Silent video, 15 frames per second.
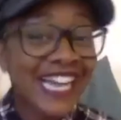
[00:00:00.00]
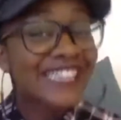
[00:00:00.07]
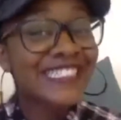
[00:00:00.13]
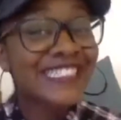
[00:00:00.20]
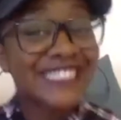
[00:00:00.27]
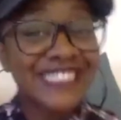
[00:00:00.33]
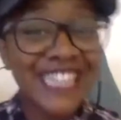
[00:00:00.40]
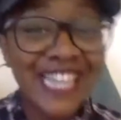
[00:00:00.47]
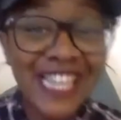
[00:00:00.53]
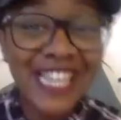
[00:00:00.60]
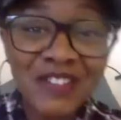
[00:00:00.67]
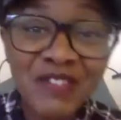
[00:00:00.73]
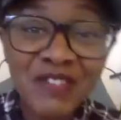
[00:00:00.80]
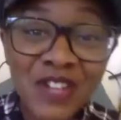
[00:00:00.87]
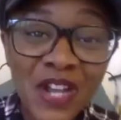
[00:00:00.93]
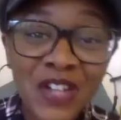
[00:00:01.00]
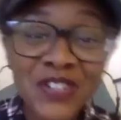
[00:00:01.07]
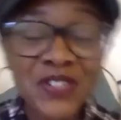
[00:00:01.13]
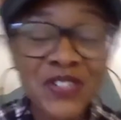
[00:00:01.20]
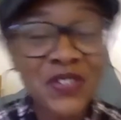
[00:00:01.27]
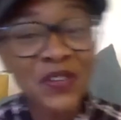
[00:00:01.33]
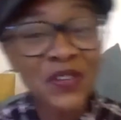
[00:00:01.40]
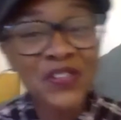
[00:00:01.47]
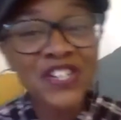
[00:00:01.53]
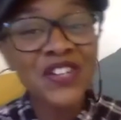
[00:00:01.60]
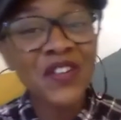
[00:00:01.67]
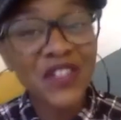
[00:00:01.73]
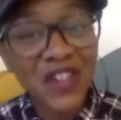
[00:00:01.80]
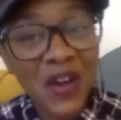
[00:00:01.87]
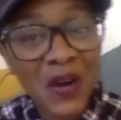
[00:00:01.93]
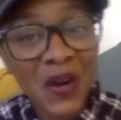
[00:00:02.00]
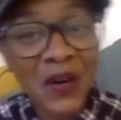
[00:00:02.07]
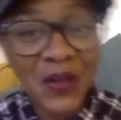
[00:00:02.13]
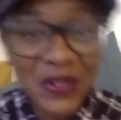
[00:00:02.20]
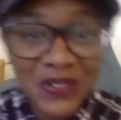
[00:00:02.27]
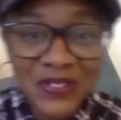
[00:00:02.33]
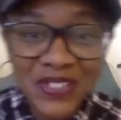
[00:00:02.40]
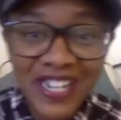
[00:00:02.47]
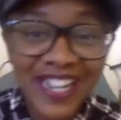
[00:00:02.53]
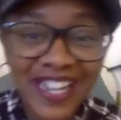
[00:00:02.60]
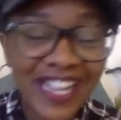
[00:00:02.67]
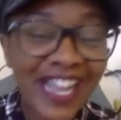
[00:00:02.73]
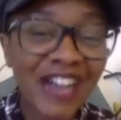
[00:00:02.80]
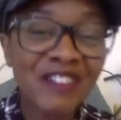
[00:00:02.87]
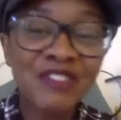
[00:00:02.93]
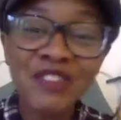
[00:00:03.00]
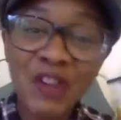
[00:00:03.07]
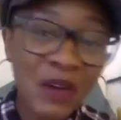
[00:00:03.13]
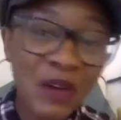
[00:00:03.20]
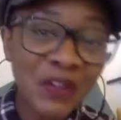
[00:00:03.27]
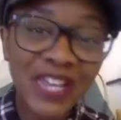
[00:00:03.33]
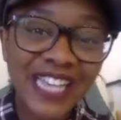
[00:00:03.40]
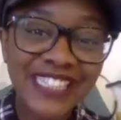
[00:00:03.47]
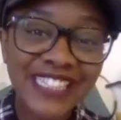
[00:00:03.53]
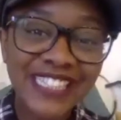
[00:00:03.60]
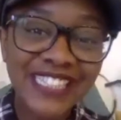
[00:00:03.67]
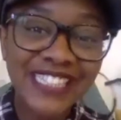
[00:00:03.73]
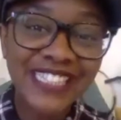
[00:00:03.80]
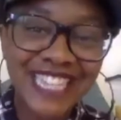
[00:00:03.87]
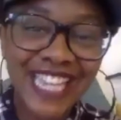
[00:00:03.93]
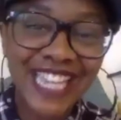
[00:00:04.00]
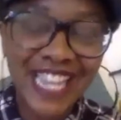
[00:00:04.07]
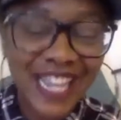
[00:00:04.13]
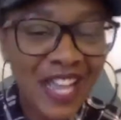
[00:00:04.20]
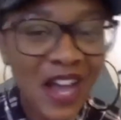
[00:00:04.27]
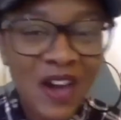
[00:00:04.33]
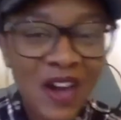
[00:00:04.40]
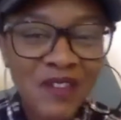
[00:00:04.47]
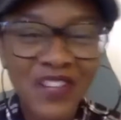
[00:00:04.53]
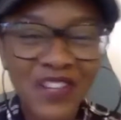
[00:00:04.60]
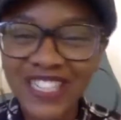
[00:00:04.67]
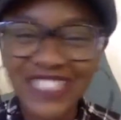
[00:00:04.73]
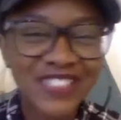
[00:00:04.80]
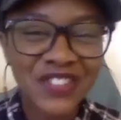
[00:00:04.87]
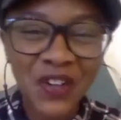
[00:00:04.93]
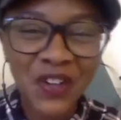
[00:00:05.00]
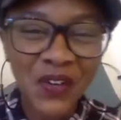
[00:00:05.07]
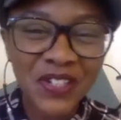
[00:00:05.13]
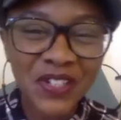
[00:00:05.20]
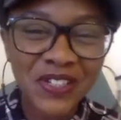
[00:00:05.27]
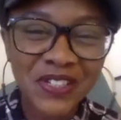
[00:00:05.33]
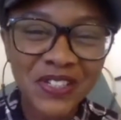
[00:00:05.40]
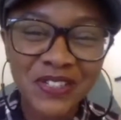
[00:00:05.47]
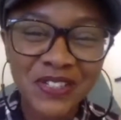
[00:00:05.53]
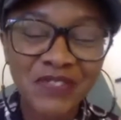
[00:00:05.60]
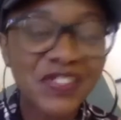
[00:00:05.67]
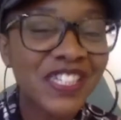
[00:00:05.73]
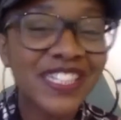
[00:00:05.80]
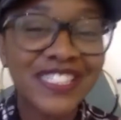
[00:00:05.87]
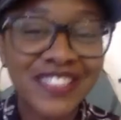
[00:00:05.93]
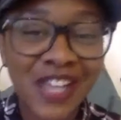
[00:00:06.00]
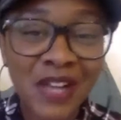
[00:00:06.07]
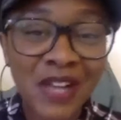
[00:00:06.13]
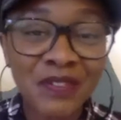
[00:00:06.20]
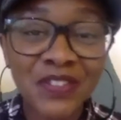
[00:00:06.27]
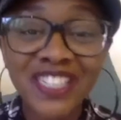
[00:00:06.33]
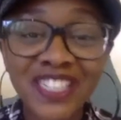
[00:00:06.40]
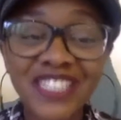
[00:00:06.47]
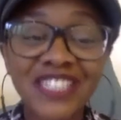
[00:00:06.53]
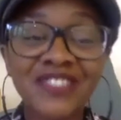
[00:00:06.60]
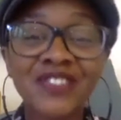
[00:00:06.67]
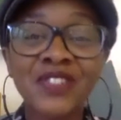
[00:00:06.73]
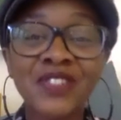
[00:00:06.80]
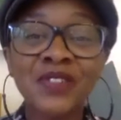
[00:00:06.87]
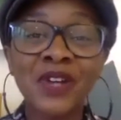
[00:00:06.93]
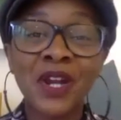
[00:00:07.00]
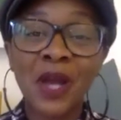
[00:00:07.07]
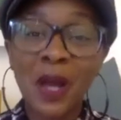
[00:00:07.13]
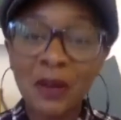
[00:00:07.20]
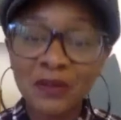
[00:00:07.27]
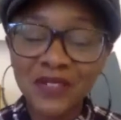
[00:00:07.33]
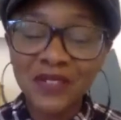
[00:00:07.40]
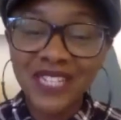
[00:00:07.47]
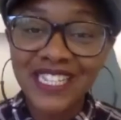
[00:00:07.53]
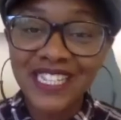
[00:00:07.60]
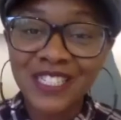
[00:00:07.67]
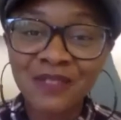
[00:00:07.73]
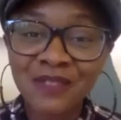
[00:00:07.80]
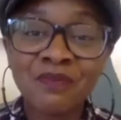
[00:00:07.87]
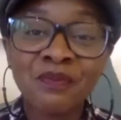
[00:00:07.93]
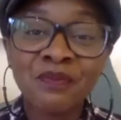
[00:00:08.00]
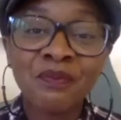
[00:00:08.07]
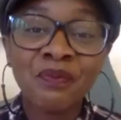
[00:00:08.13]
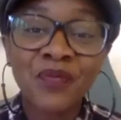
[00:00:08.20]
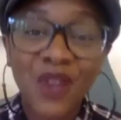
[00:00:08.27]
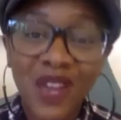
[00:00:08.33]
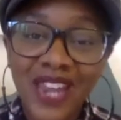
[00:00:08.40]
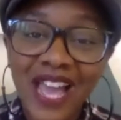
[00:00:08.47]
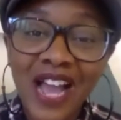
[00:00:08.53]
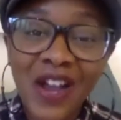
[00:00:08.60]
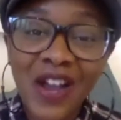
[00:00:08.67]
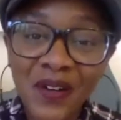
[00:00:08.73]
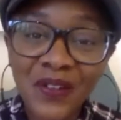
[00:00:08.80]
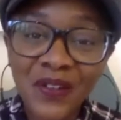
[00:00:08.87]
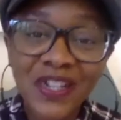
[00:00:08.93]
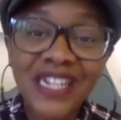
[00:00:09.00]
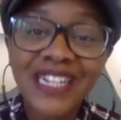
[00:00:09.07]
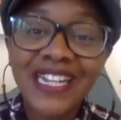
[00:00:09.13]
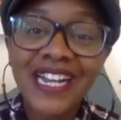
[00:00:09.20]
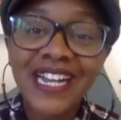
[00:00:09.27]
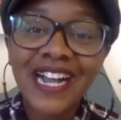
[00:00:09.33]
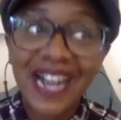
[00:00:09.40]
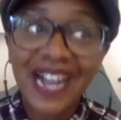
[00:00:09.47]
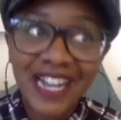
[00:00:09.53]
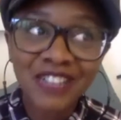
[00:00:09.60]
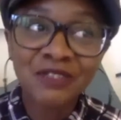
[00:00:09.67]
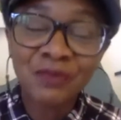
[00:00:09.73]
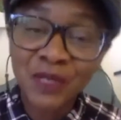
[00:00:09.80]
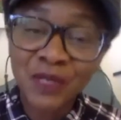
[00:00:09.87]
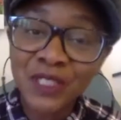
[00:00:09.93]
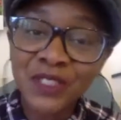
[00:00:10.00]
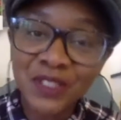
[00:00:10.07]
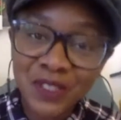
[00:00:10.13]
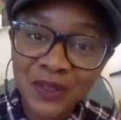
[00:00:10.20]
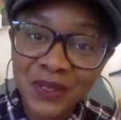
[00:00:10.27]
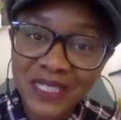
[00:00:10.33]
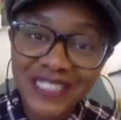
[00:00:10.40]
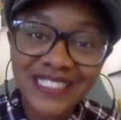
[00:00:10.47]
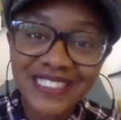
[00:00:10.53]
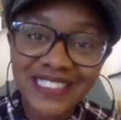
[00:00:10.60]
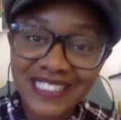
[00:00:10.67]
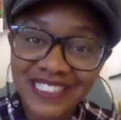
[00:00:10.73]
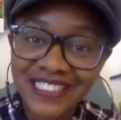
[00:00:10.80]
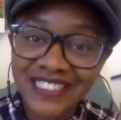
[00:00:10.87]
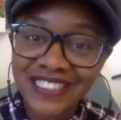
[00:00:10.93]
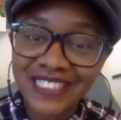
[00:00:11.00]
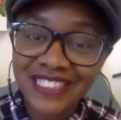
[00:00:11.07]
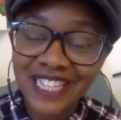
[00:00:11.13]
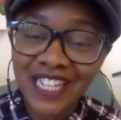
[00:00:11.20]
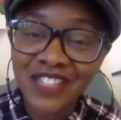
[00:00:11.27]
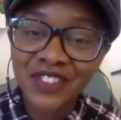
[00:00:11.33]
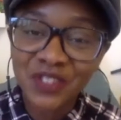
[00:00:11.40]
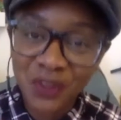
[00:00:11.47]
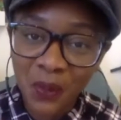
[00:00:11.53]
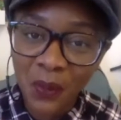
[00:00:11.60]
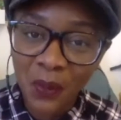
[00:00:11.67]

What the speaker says: Today we are soaring on our own. I have no guests today, but it's all good because I'm going to give you an update on how I've been doing since Soar.